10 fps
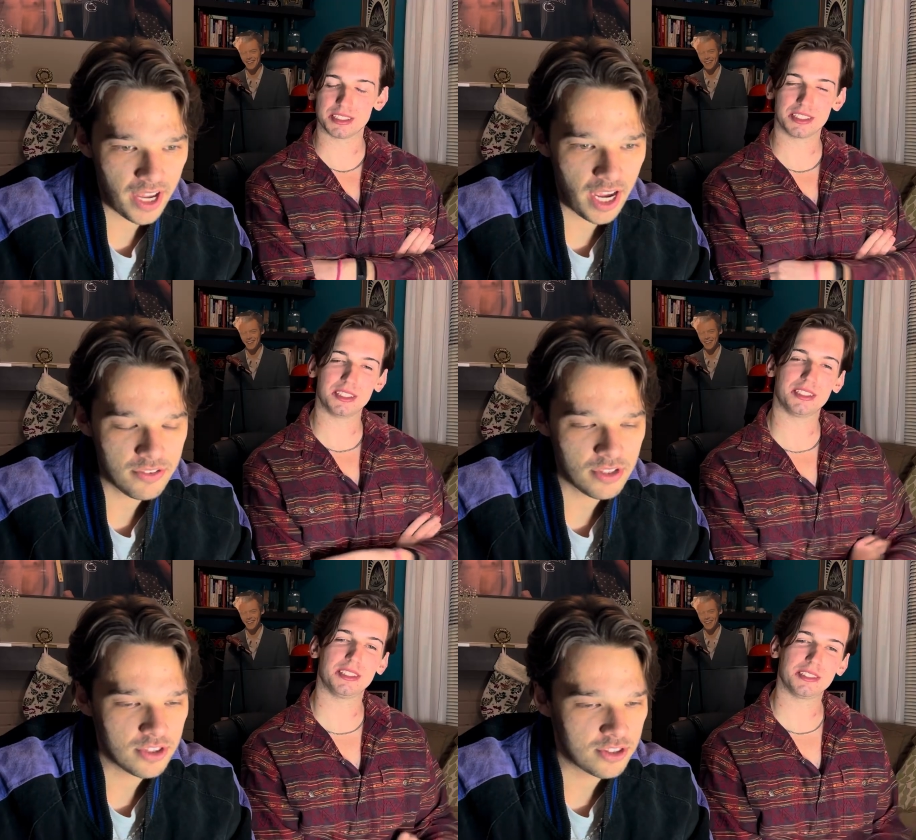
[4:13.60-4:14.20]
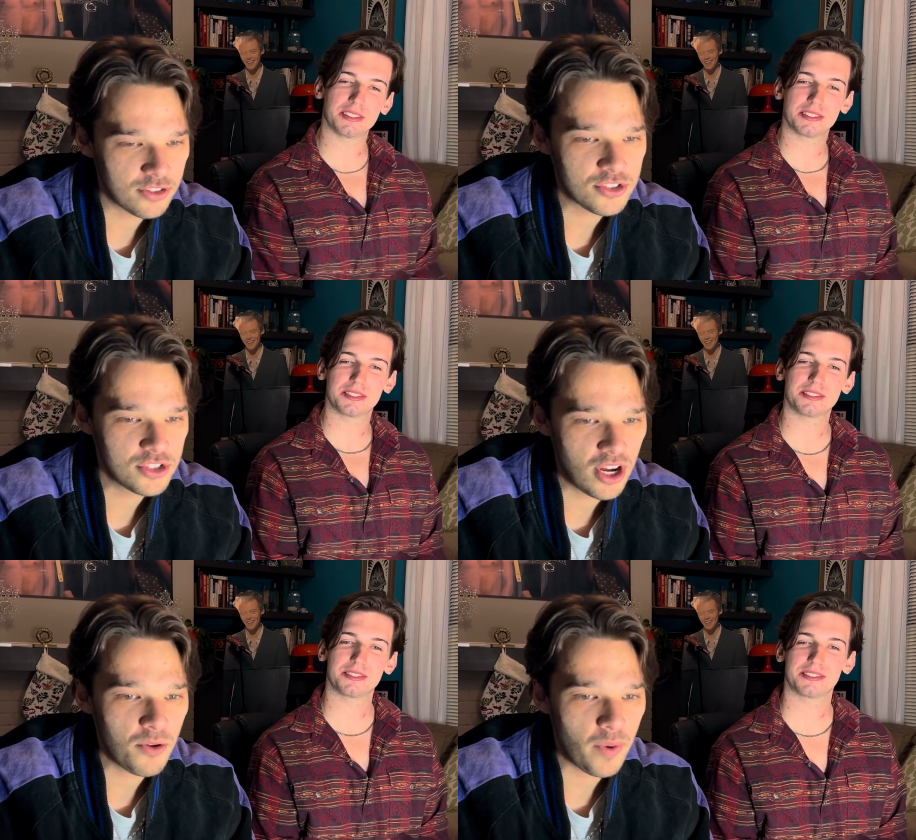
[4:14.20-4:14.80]
Speaker 1: I, there's
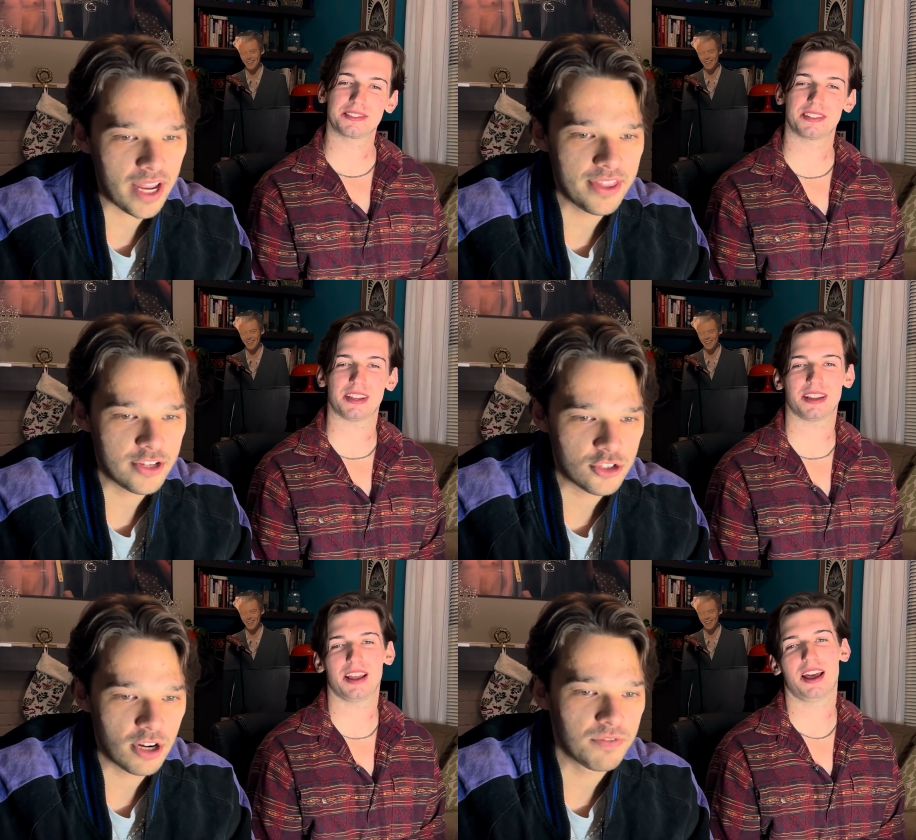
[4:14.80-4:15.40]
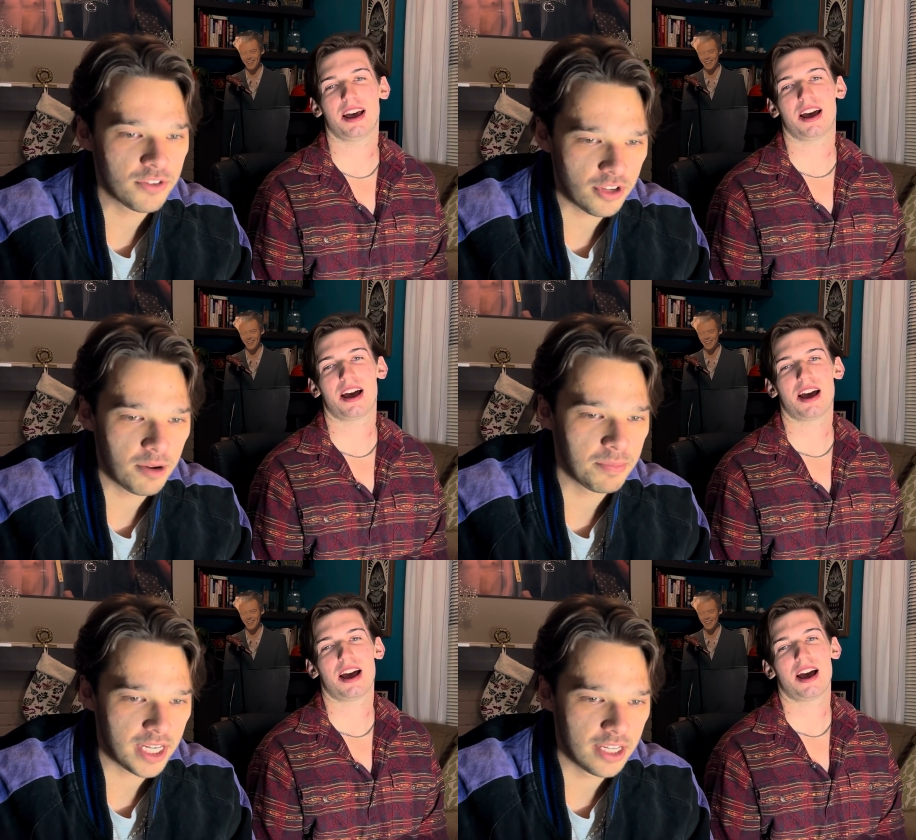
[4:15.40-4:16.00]
no way they shove this
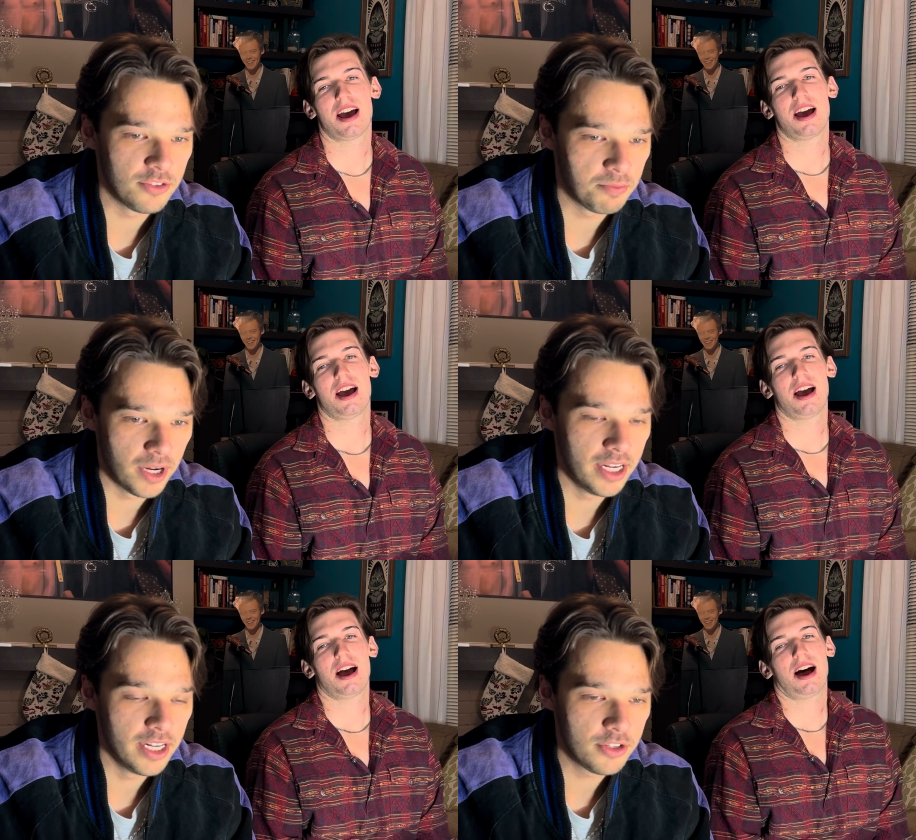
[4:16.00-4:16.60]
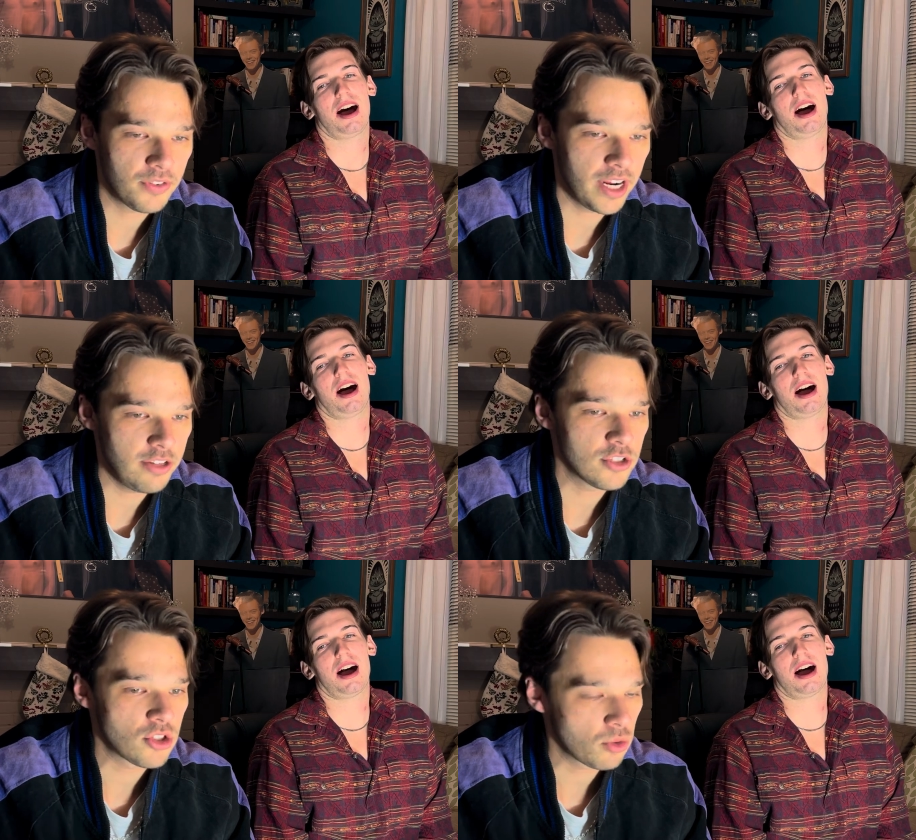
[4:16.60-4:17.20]
up a kid's butt. It's for
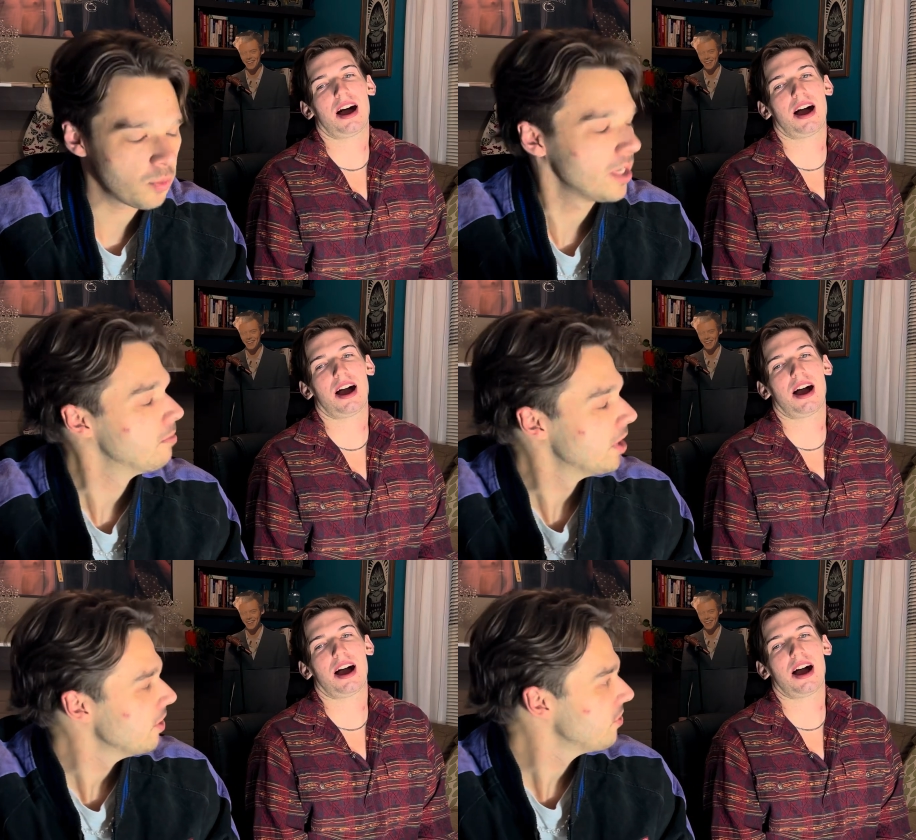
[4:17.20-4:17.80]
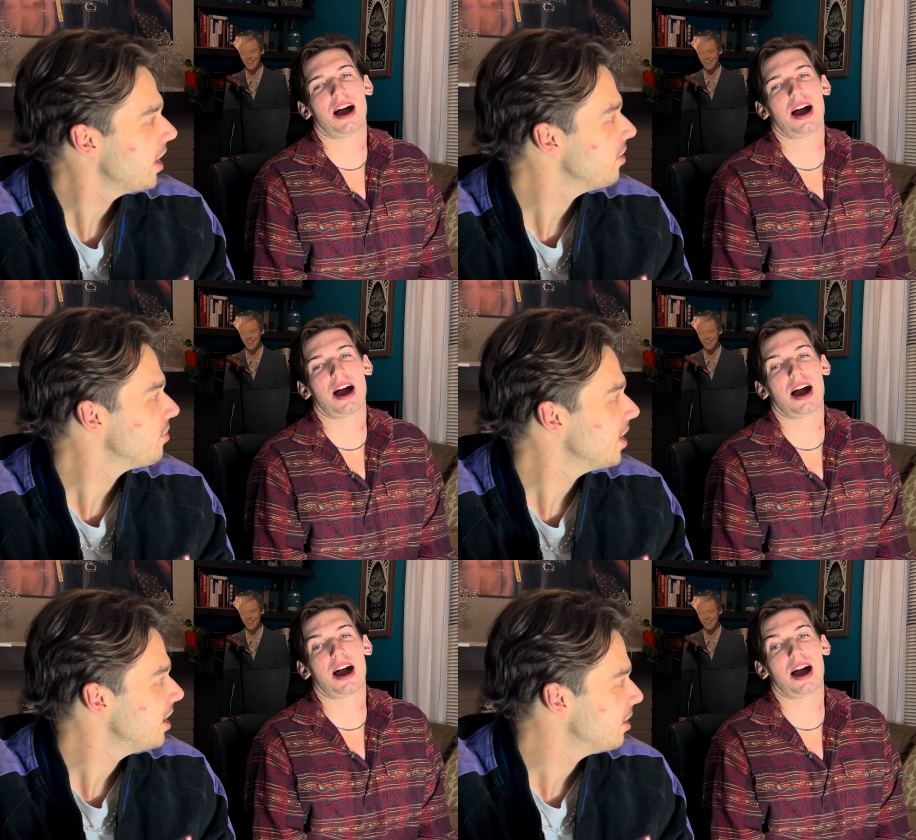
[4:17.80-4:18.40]
ages three and plus. That
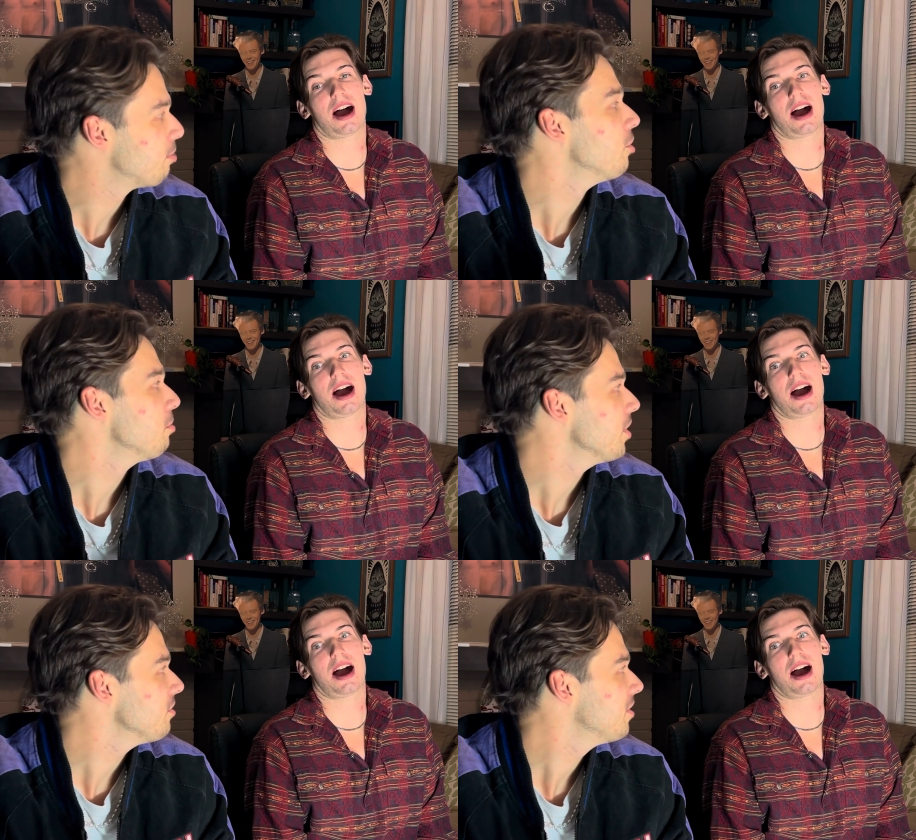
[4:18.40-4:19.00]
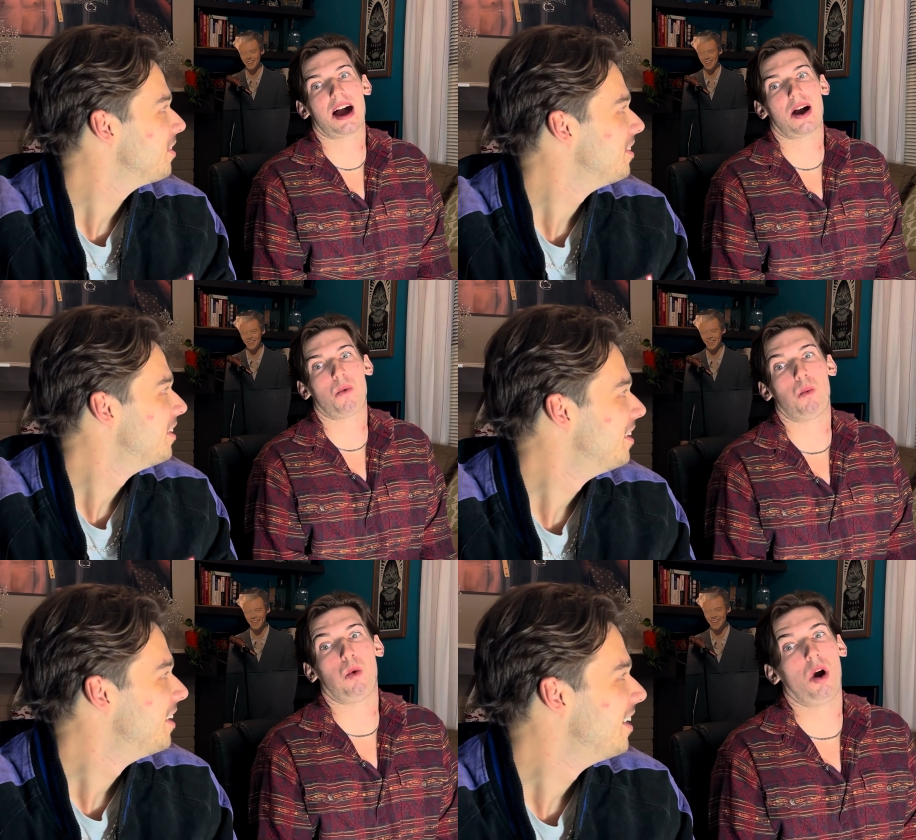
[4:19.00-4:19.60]
is inappropriate.
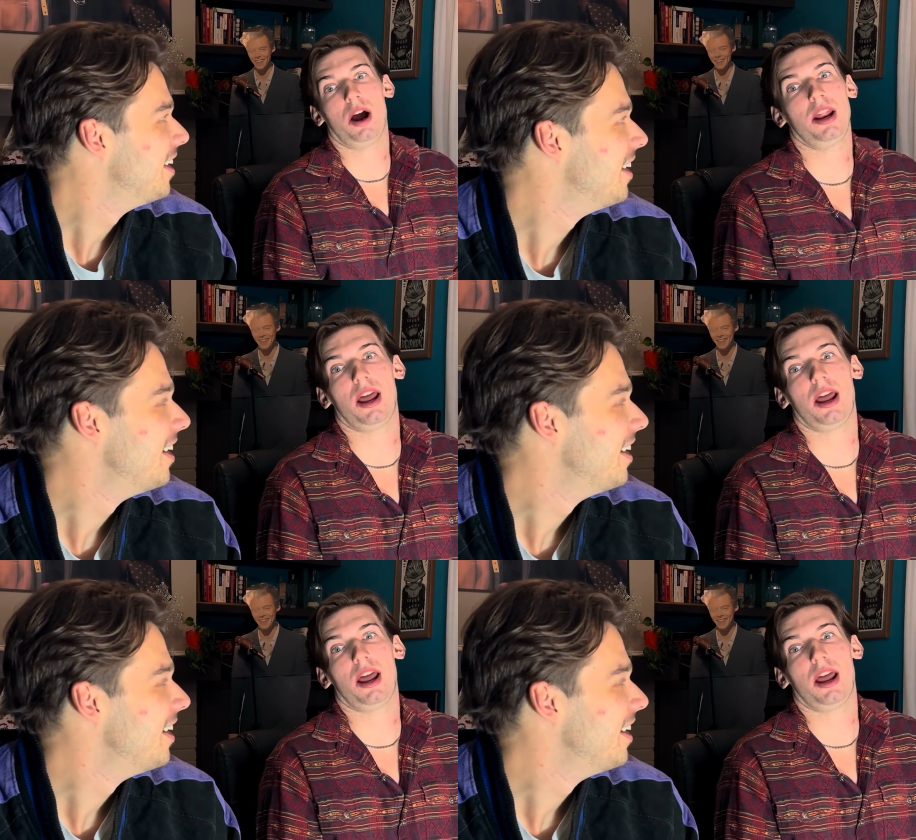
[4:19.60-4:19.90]
What